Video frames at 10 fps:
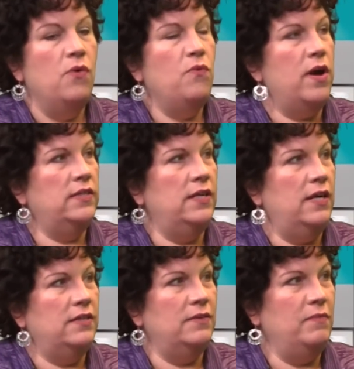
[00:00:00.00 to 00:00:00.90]
Was
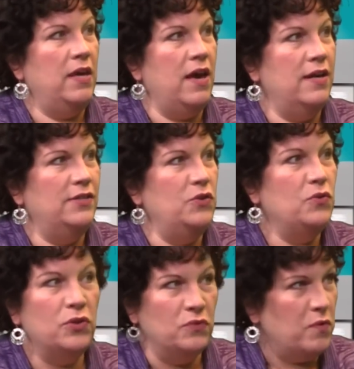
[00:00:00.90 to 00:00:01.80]
it because you
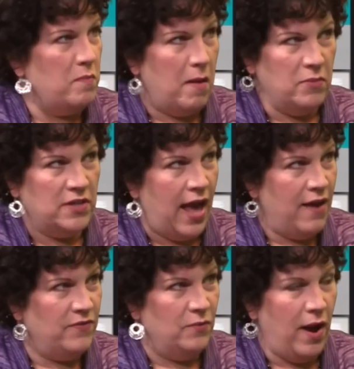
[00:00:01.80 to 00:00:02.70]
couldn't remember to
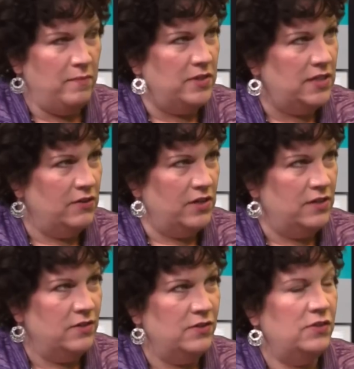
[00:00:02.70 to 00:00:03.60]
have the right
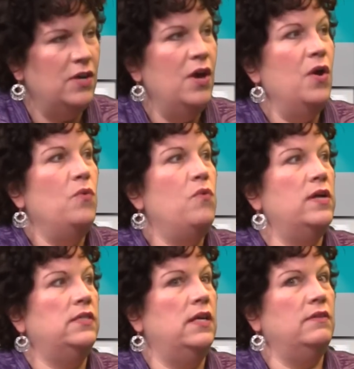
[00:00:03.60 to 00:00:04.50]
materials?
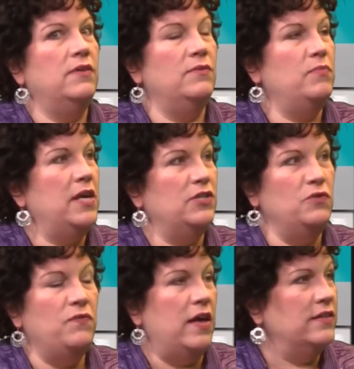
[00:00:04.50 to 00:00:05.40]
Was it c- because
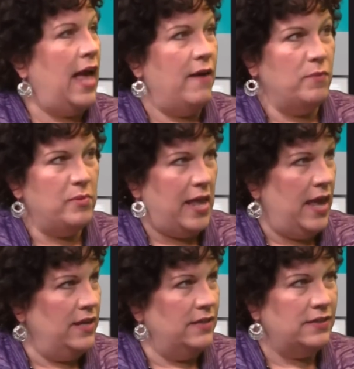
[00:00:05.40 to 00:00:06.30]
you failed to have a
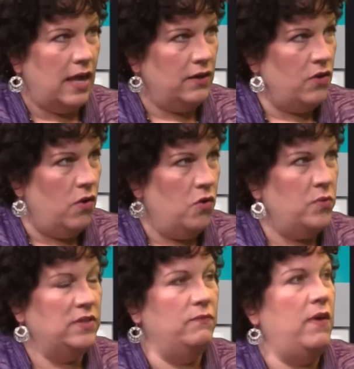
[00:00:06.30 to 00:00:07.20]
plan and set a goal?
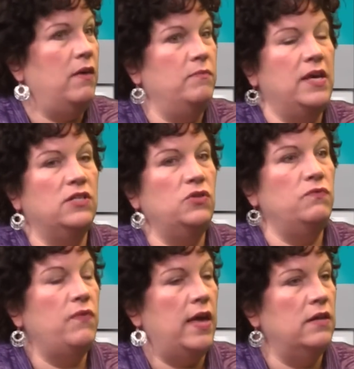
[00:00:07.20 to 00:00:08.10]
Was it fa- because you
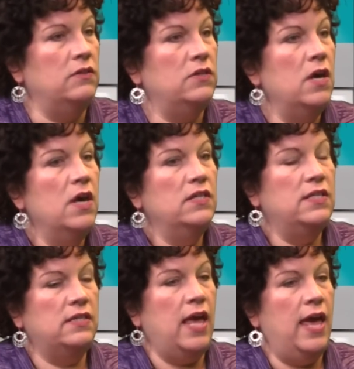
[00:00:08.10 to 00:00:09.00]
failed
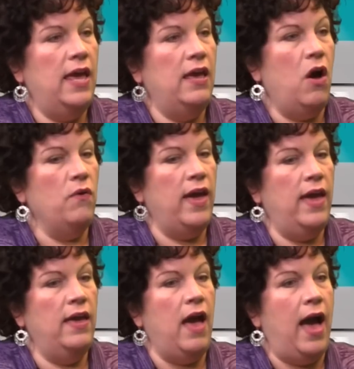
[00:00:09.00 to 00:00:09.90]
to say,
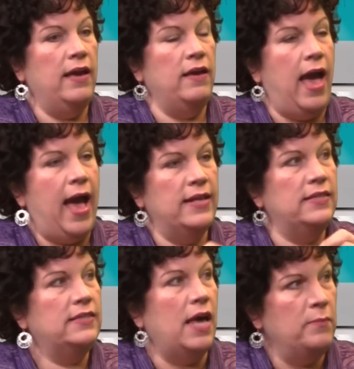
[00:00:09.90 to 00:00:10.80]
okay, I
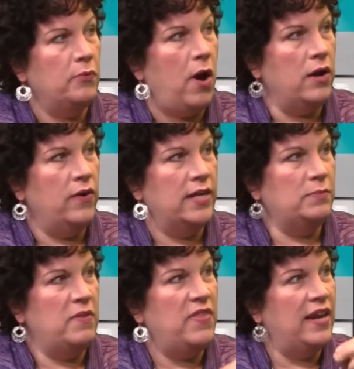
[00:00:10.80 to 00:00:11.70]
had some
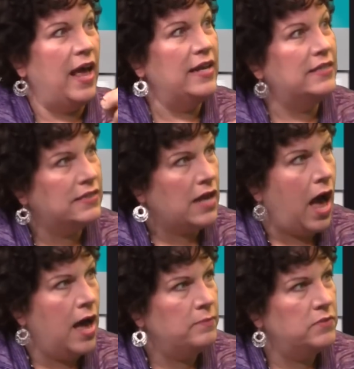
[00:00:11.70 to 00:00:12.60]
progress, but then I
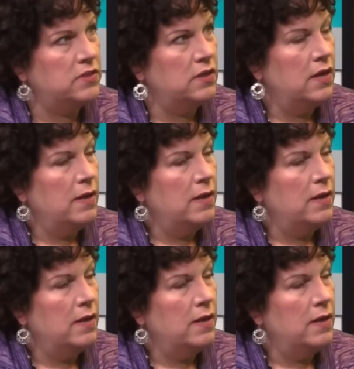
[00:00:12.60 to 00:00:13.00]
stopped?